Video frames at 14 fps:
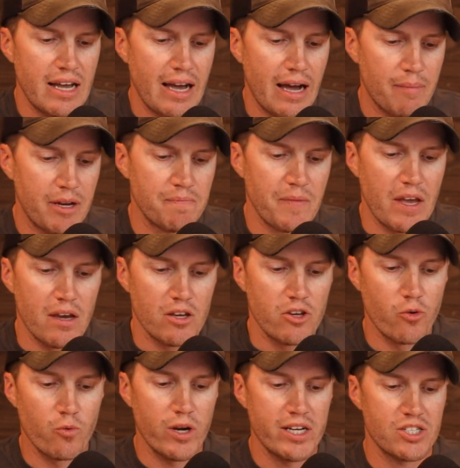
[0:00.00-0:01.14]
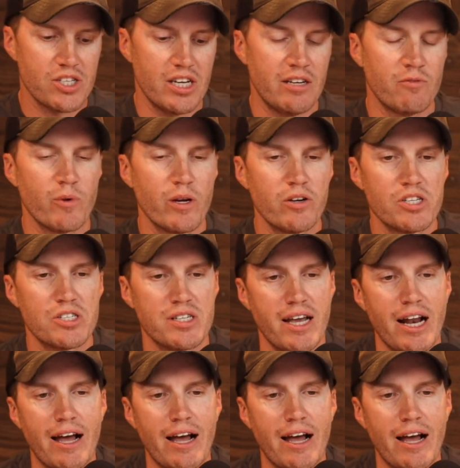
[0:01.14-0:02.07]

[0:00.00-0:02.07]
I mean, your risk in real estate.